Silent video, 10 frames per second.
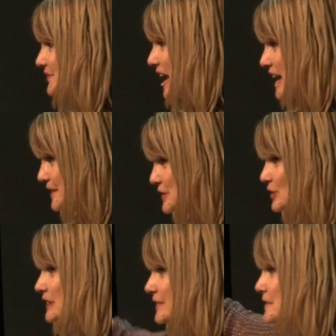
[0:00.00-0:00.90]
And if you're
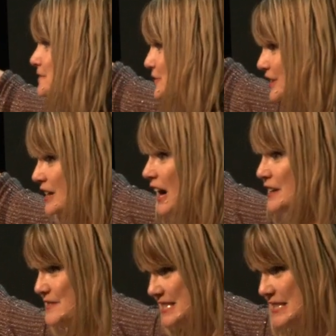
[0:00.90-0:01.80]
living for the God
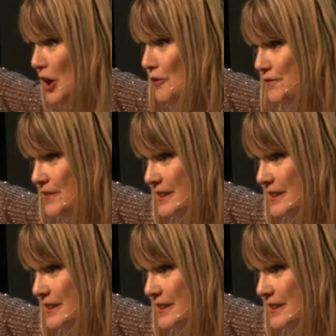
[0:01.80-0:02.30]
of self,